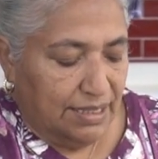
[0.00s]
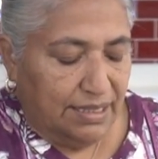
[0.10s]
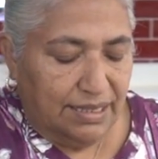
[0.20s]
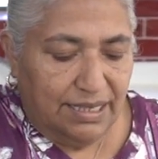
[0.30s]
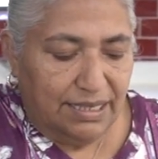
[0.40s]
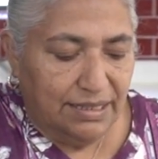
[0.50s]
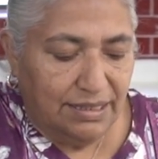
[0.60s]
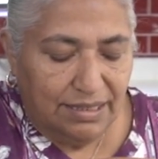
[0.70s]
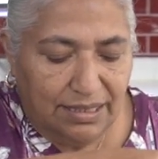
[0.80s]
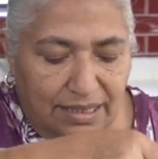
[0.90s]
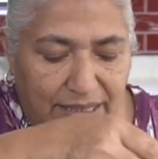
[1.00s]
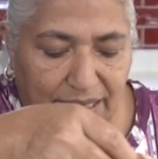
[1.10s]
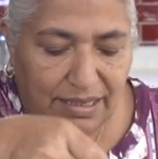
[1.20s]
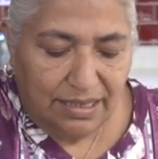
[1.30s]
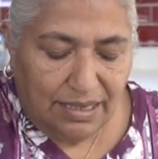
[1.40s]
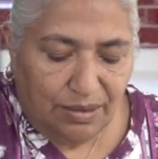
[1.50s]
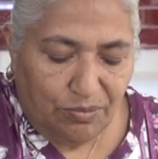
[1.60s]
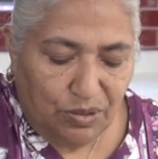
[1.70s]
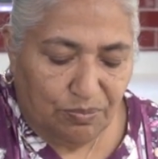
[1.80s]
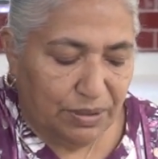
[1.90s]
And then
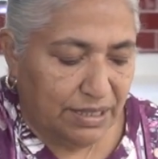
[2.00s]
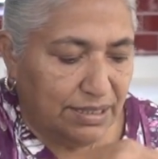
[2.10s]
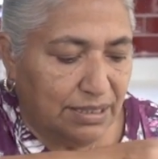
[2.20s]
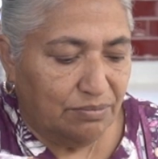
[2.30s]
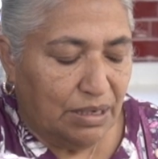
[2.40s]
I'm going to place in